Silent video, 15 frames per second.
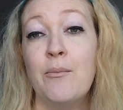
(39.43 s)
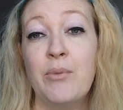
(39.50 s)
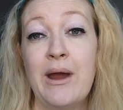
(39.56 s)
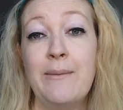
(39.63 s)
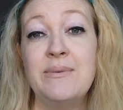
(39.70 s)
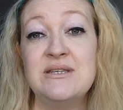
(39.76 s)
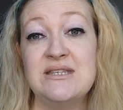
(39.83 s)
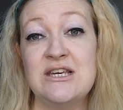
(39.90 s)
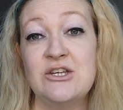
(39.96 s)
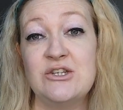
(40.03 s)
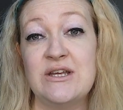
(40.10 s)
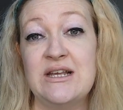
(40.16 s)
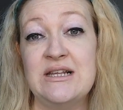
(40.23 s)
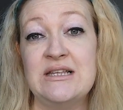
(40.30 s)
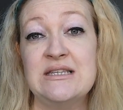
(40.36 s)

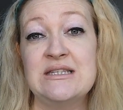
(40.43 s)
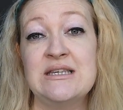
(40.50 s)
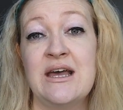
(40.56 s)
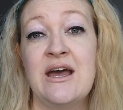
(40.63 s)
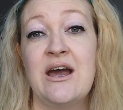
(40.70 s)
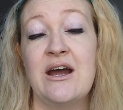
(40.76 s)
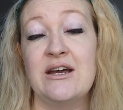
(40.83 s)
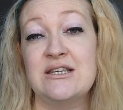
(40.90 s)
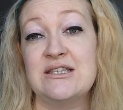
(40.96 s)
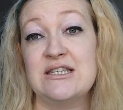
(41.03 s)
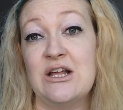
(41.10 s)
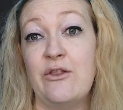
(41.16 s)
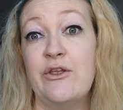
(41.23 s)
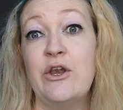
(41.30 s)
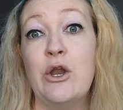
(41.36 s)
prepositions are
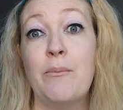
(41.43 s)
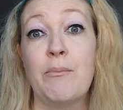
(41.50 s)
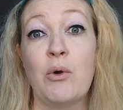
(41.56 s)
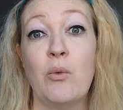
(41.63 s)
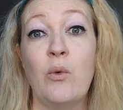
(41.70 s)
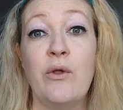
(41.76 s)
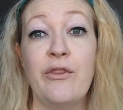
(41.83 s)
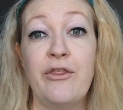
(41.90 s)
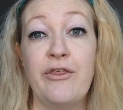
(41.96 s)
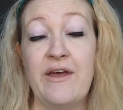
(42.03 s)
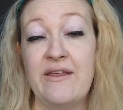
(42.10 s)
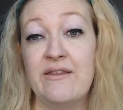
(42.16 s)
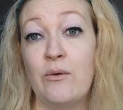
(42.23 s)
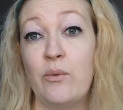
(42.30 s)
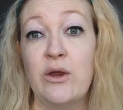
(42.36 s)
still the number one
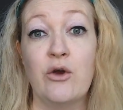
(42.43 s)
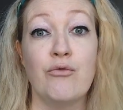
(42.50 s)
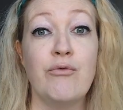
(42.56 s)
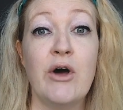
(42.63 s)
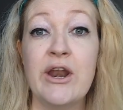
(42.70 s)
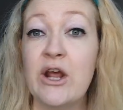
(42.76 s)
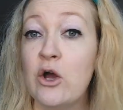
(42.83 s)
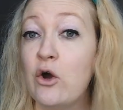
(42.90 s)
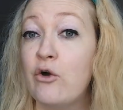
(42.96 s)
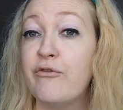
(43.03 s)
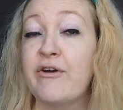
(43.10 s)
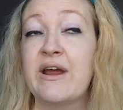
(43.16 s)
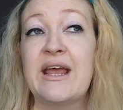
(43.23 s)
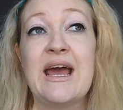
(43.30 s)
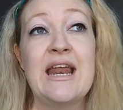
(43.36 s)
thing that we are running
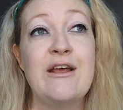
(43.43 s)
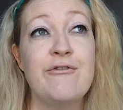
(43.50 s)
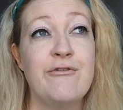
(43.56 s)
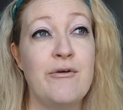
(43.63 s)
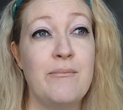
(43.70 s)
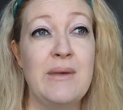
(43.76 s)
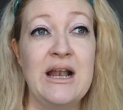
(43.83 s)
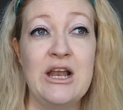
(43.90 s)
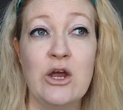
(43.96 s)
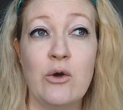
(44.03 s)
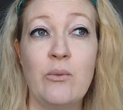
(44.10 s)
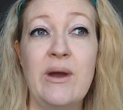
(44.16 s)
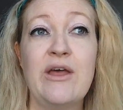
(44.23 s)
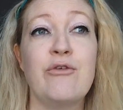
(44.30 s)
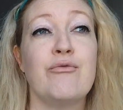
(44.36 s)
over, getting
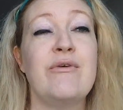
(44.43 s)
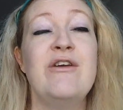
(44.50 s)
familiar with,